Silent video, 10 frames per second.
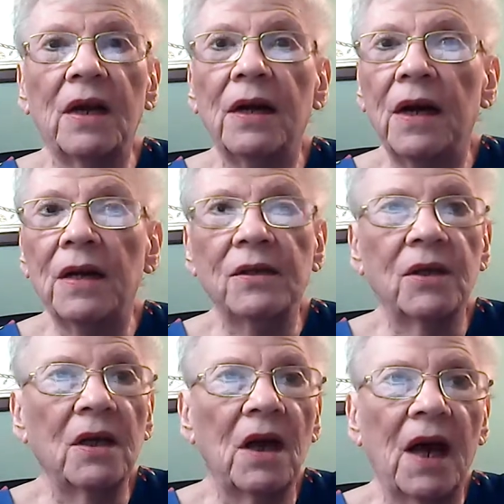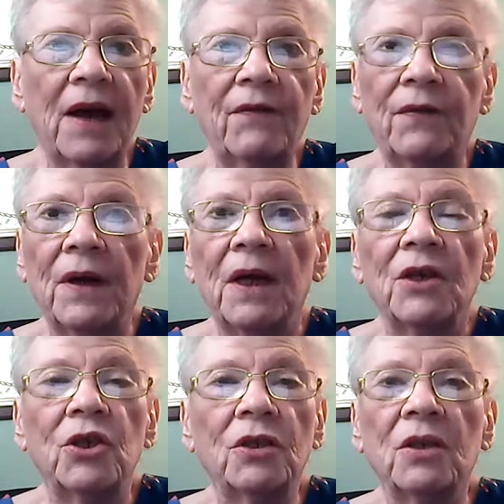an innocent life
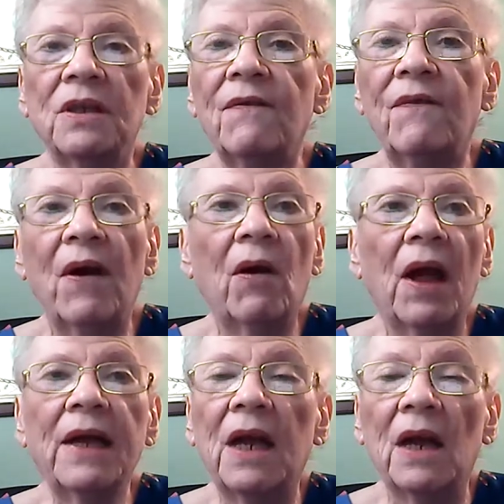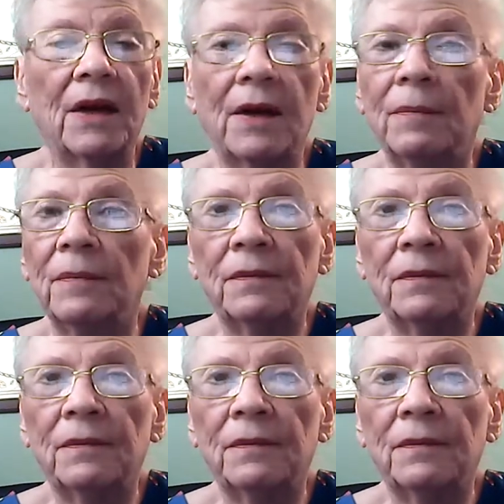just because they felt like killing them.